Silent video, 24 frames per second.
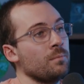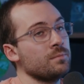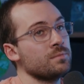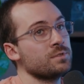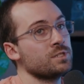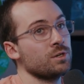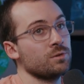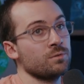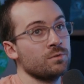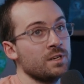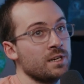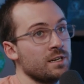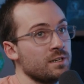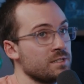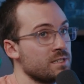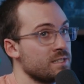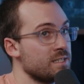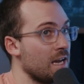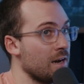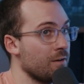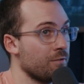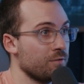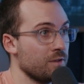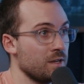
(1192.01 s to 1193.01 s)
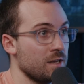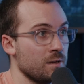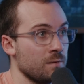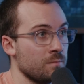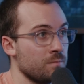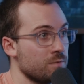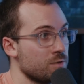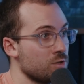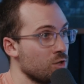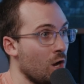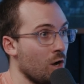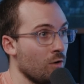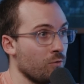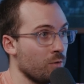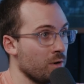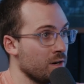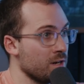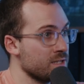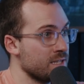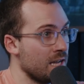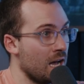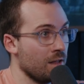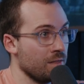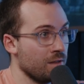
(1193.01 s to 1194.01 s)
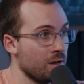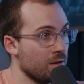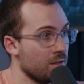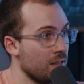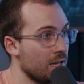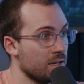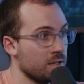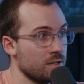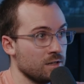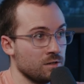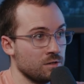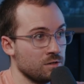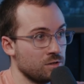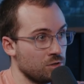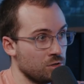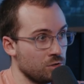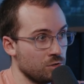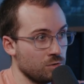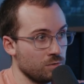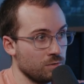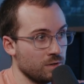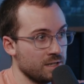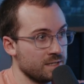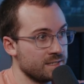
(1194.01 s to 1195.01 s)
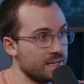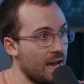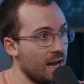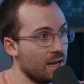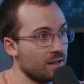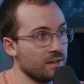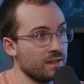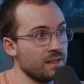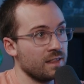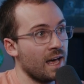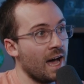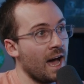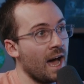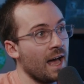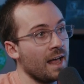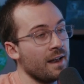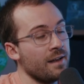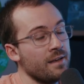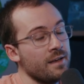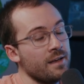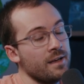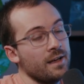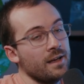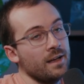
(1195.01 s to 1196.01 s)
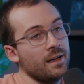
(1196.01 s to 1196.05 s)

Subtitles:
So there's definitely softwares out there that can do exactly that.